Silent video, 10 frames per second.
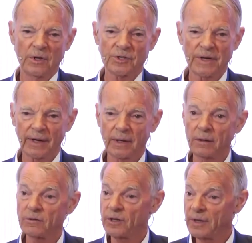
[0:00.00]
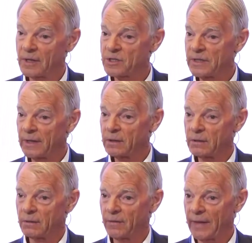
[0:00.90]
Second, to the
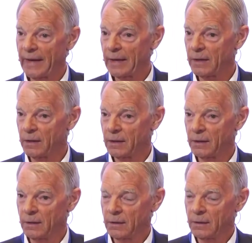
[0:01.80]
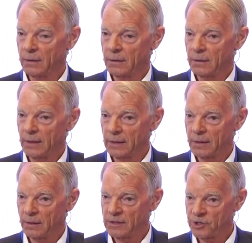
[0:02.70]
extent that
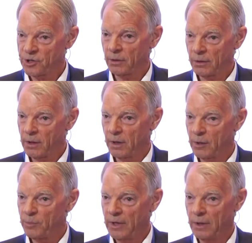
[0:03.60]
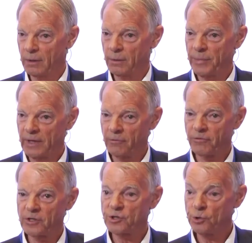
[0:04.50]
the digital economy
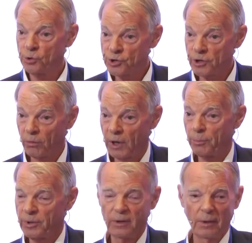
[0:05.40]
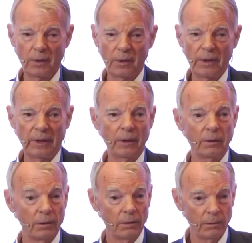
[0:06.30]
benefits do show up
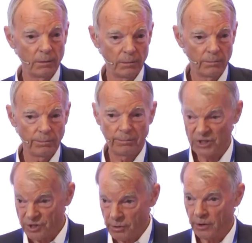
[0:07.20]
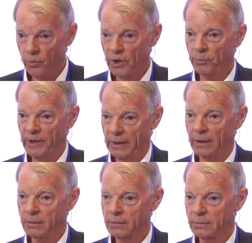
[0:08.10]
in material
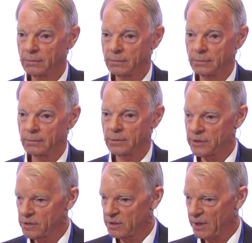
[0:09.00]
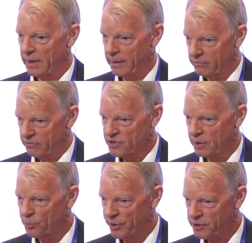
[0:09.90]
well-being, which is a kind of
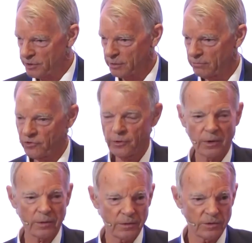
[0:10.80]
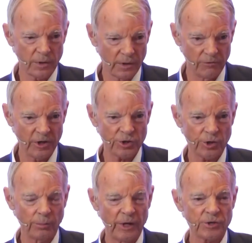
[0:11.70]
summary term for the
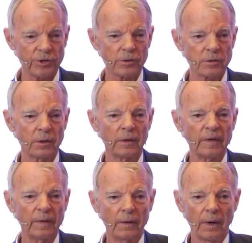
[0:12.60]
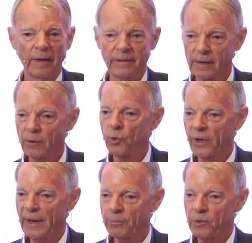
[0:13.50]
conventional measures, I think it
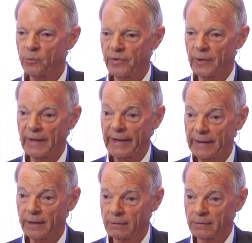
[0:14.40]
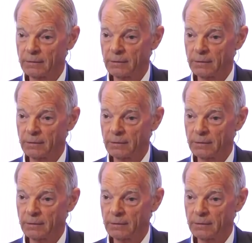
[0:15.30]
will happen with a lag